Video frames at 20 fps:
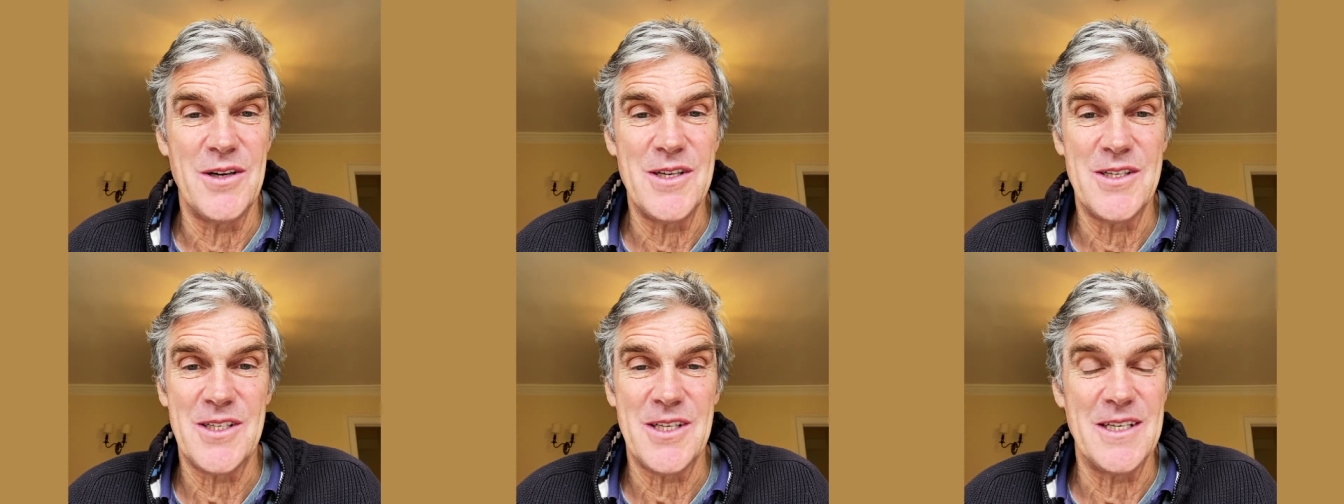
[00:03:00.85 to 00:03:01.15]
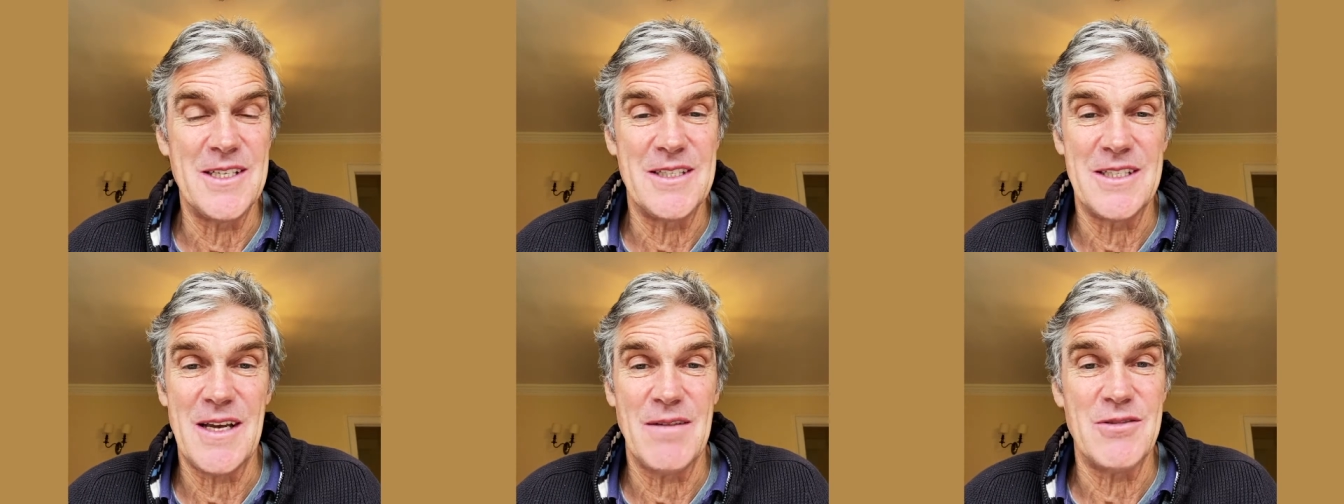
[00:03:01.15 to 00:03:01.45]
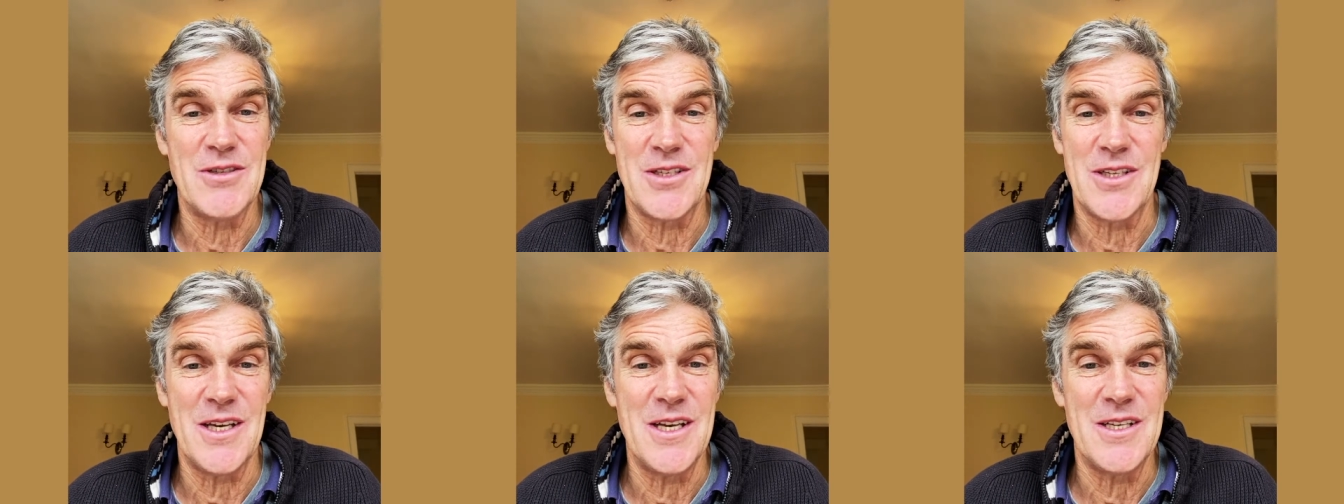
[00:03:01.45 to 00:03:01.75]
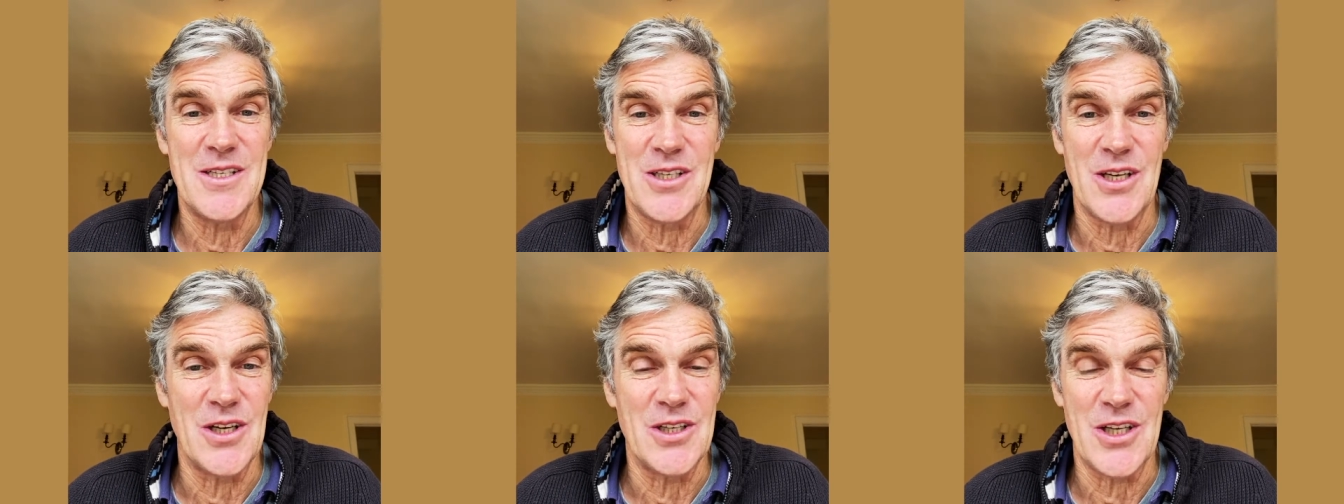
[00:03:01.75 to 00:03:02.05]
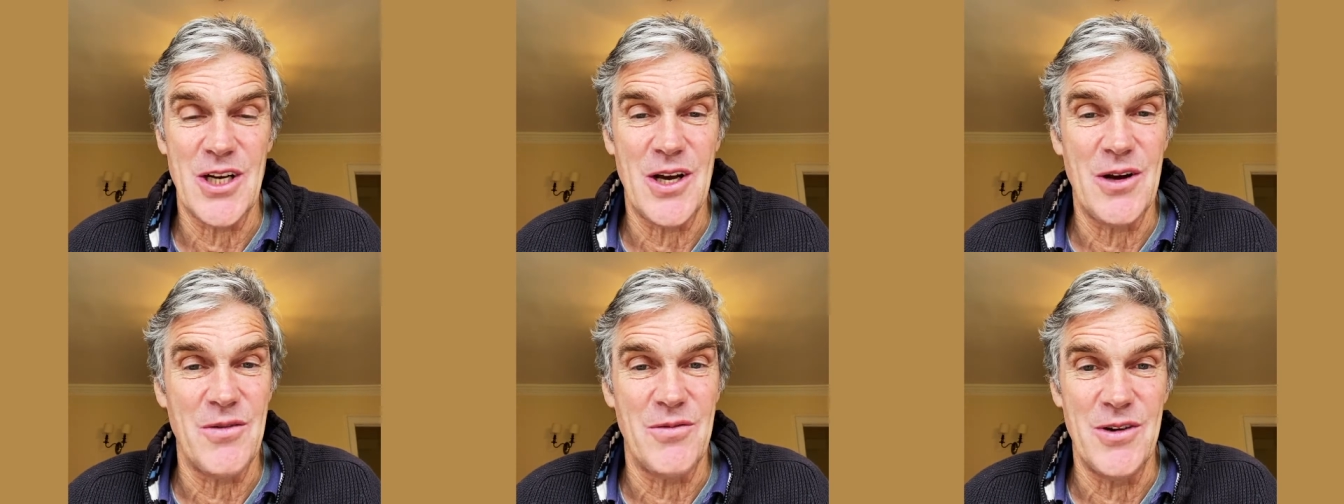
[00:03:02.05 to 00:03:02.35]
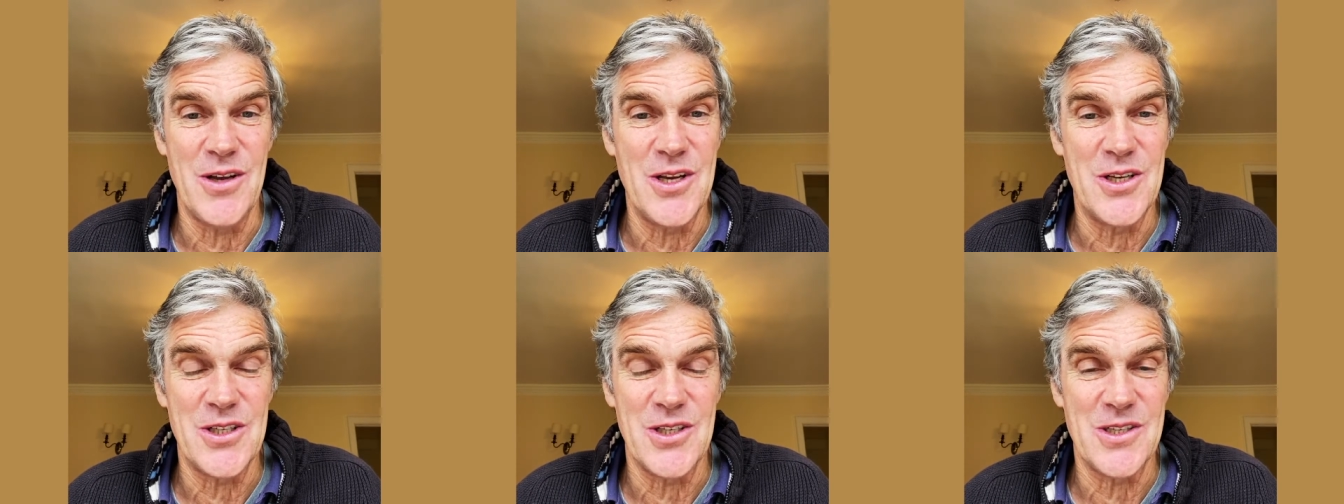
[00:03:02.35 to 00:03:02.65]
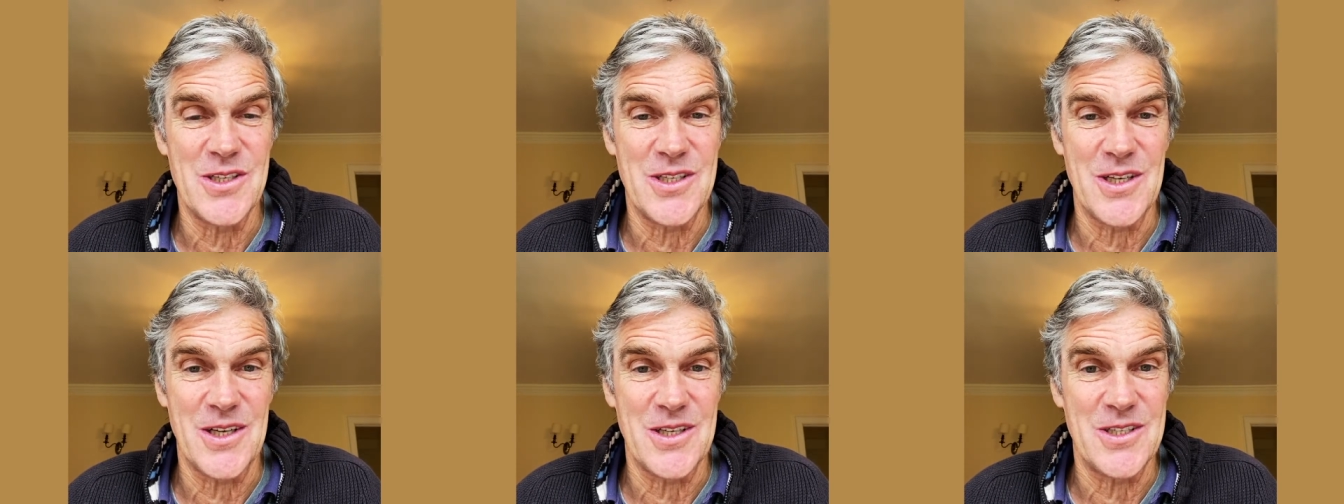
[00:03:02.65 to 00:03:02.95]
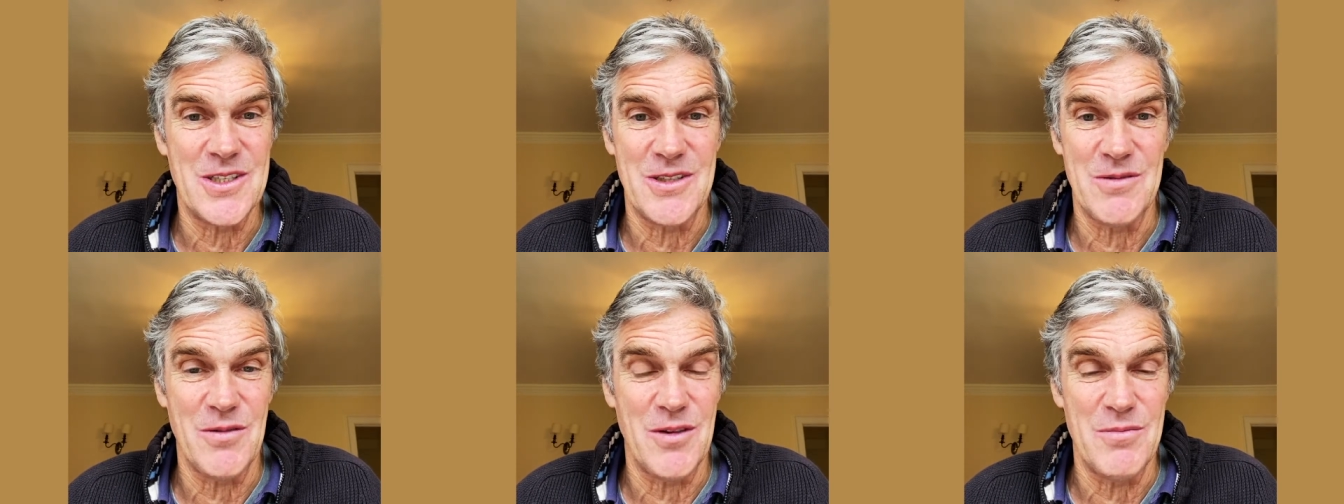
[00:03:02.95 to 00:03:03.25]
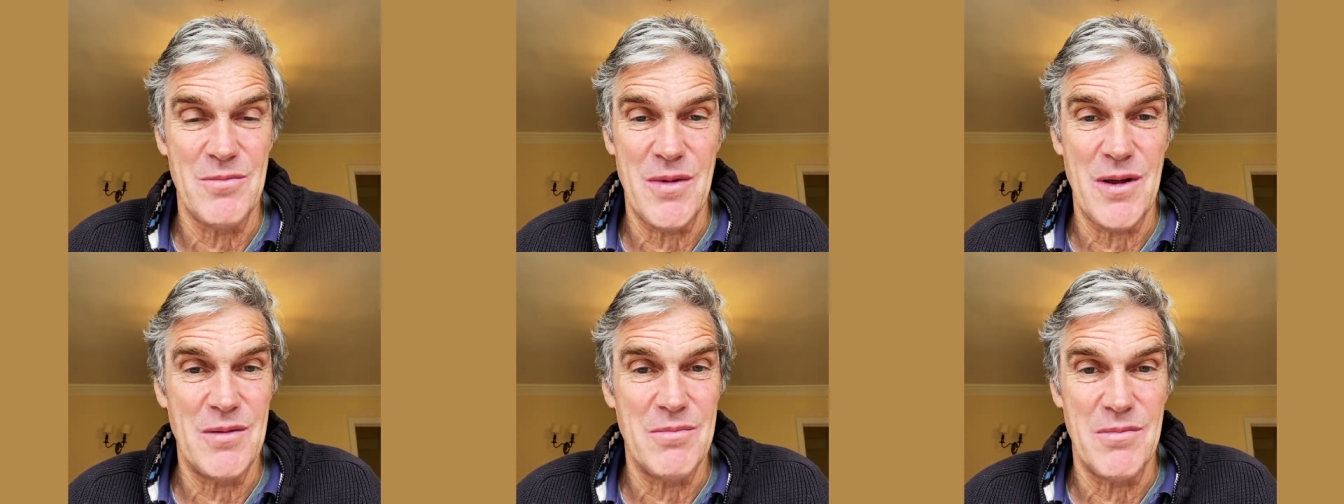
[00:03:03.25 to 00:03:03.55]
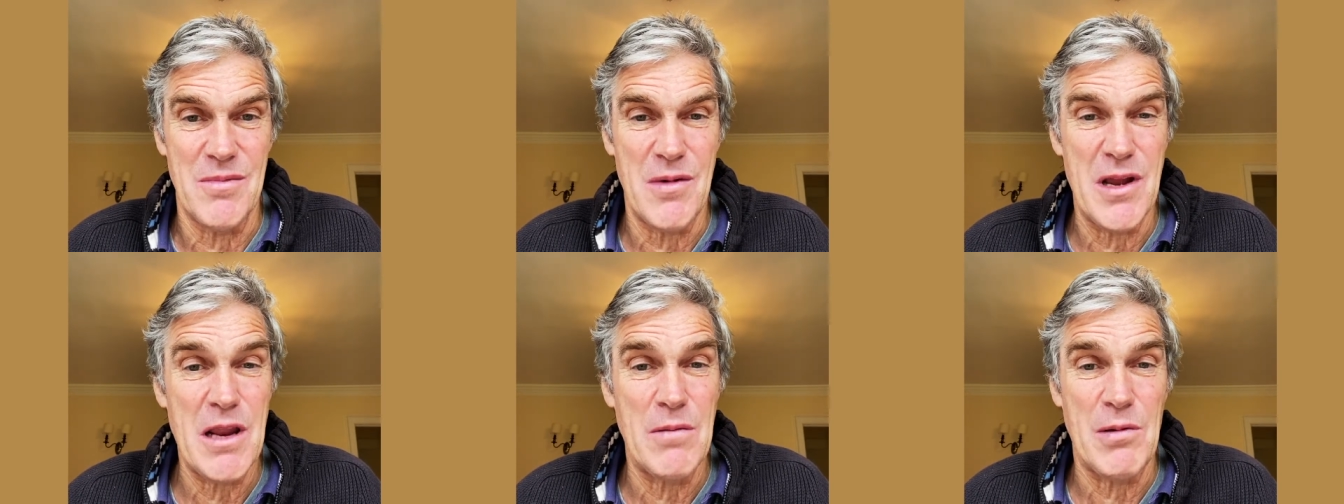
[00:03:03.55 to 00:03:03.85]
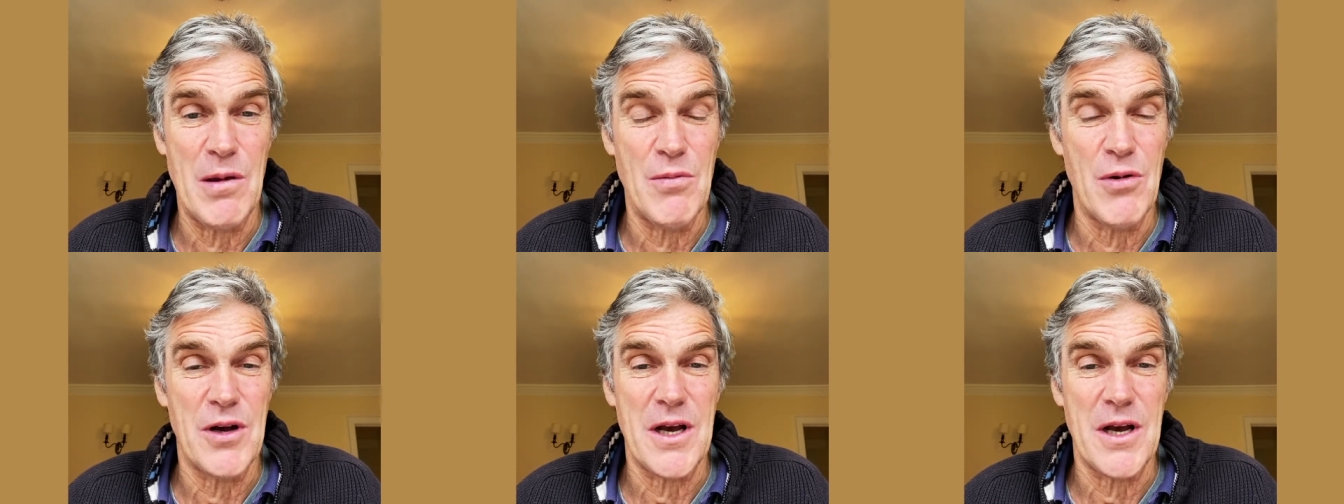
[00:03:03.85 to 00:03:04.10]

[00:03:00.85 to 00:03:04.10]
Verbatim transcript: He says he's never seen such outreach and such many people